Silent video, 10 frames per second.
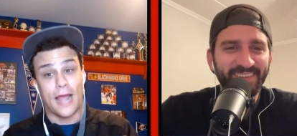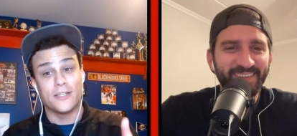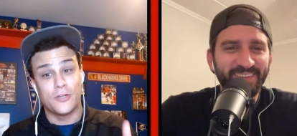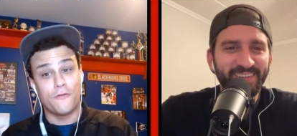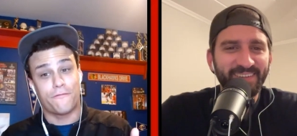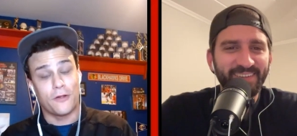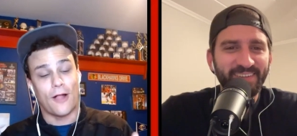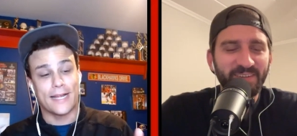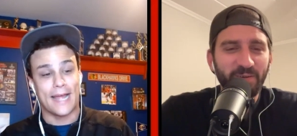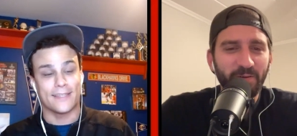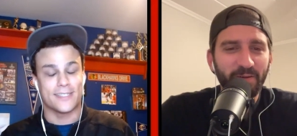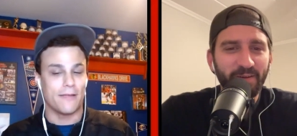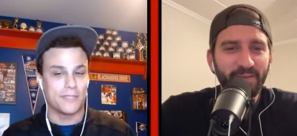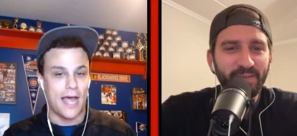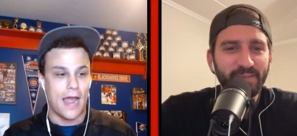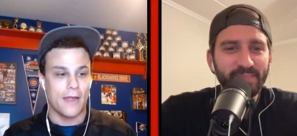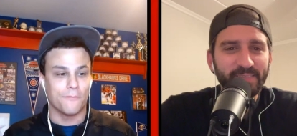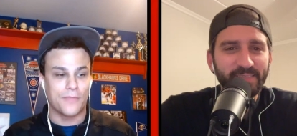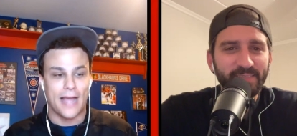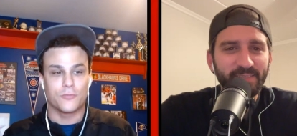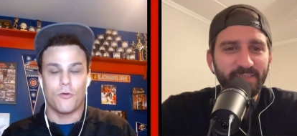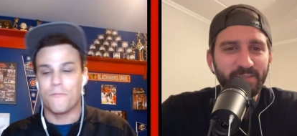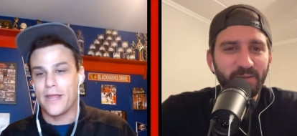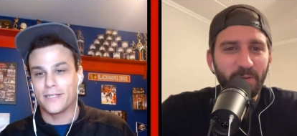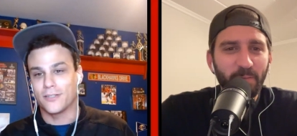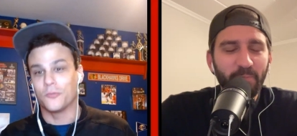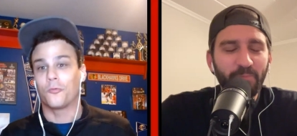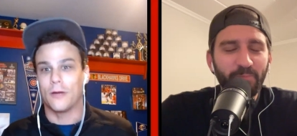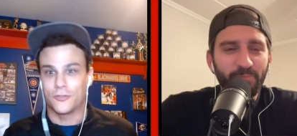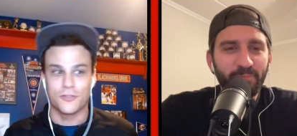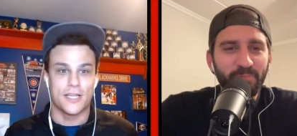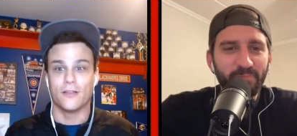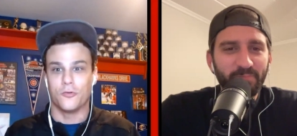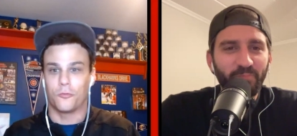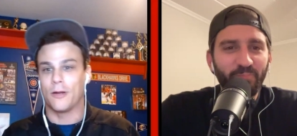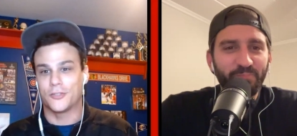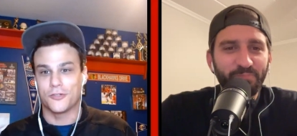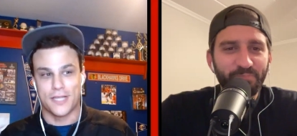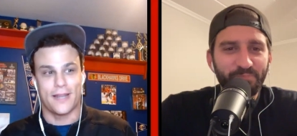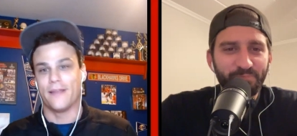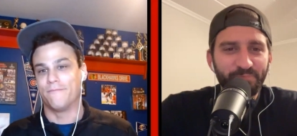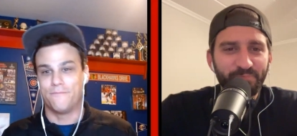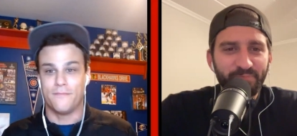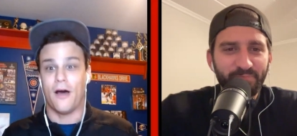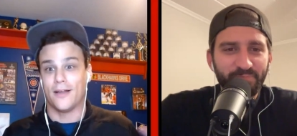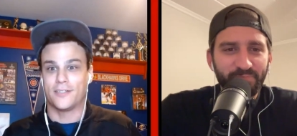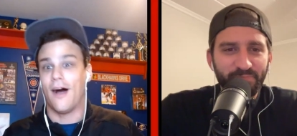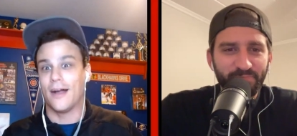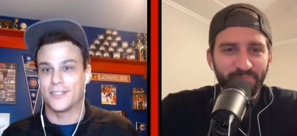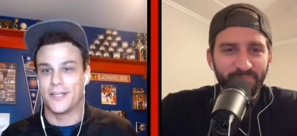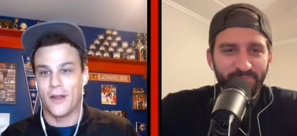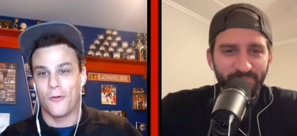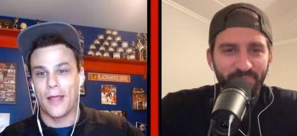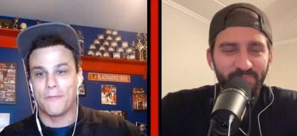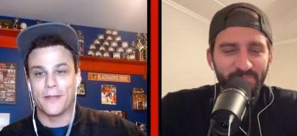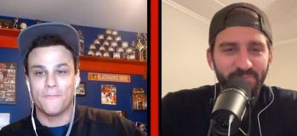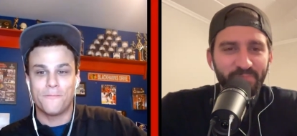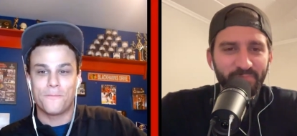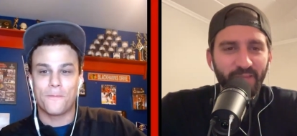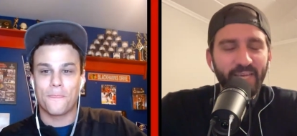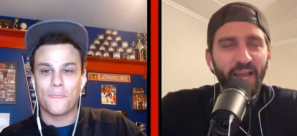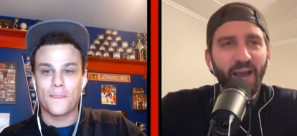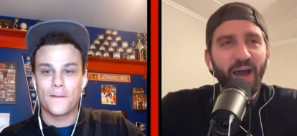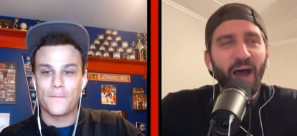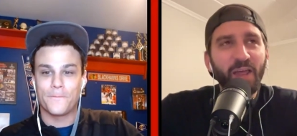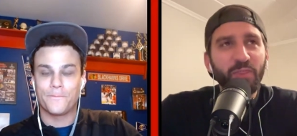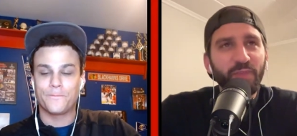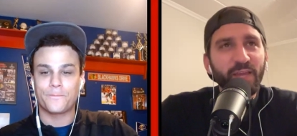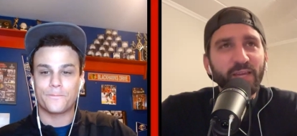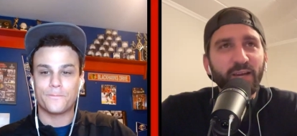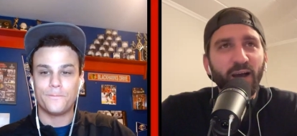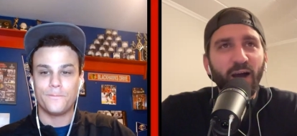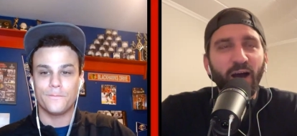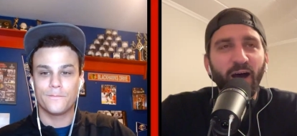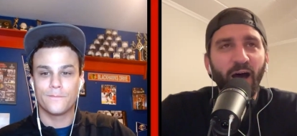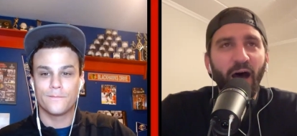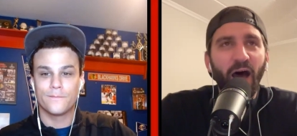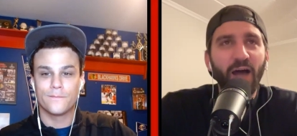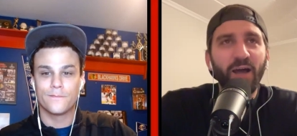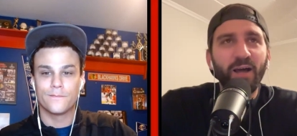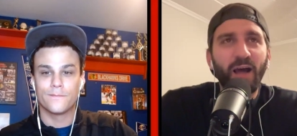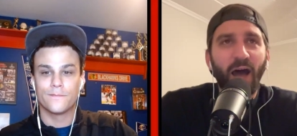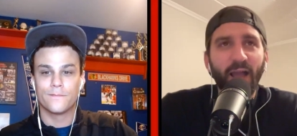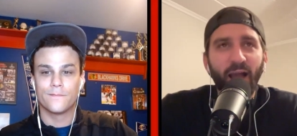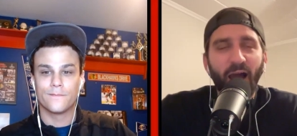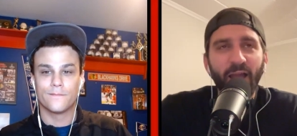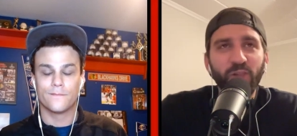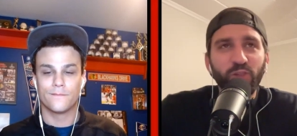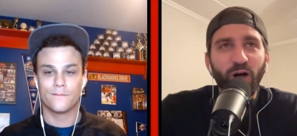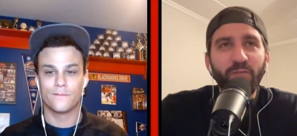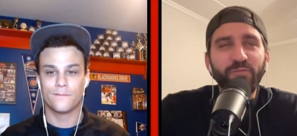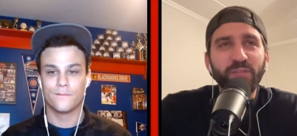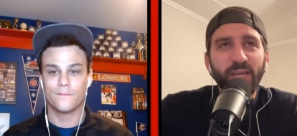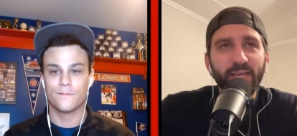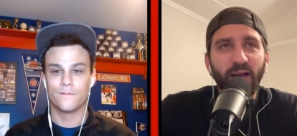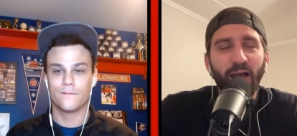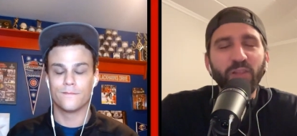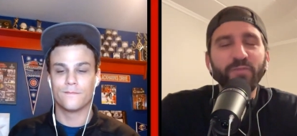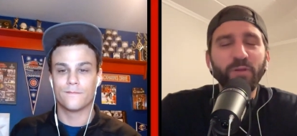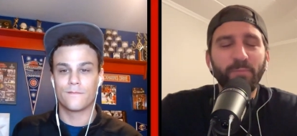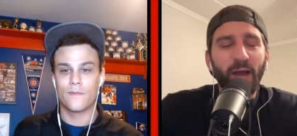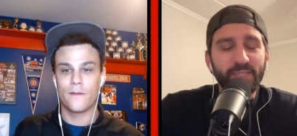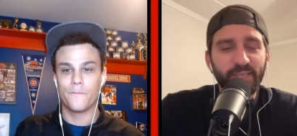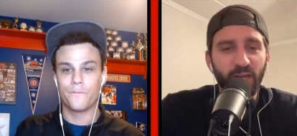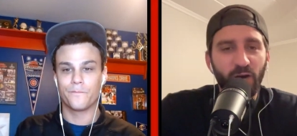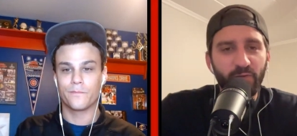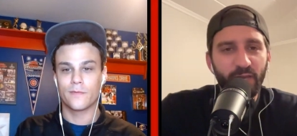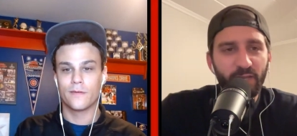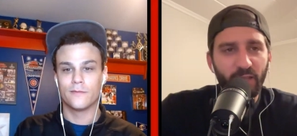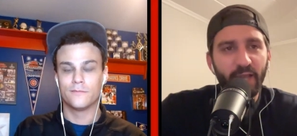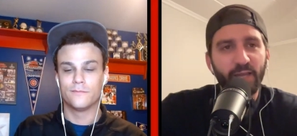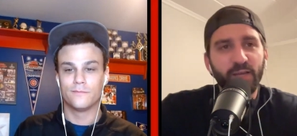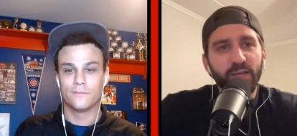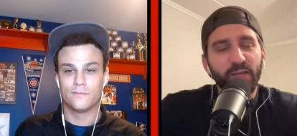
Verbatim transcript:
Speaker 1: I do feel like at the same time, that's what makes Luke Richardson, Luke Richardson and us, us. You know what I mean?
Speaker 2: Yeah, I think I I loved his, I love the mindset of it. Like